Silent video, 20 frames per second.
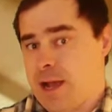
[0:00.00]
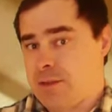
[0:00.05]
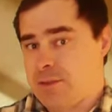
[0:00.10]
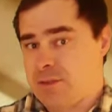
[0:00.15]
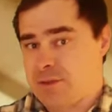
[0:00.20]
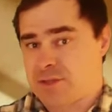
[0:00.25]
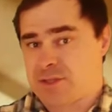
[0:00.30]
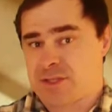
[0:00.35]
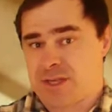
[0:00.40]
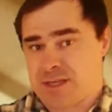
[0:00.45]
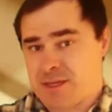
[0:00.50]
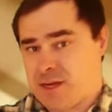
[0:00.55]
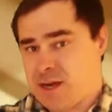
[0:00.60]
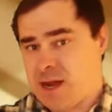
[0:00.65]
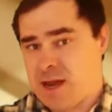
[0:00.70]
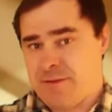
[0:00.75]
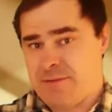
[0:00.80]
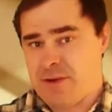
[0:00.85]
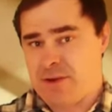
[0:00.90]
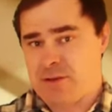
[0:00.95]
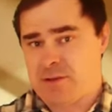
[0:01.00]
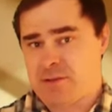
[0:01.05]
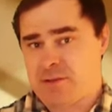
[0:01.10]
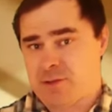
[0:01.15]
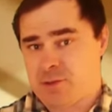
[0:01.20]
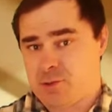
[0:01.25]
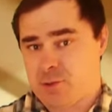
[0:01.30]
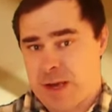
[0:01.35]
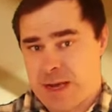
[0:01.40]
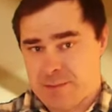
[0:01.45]
and the
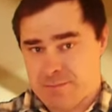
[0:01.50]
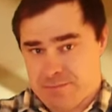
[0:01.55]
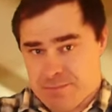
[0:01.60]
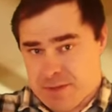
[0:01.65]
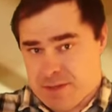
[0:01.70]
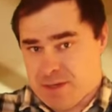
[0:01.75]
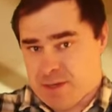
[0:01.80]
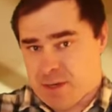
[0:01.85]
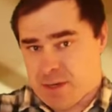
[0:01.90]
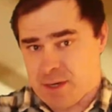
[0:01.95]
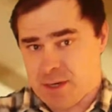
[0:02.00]
Scandinavians who had been in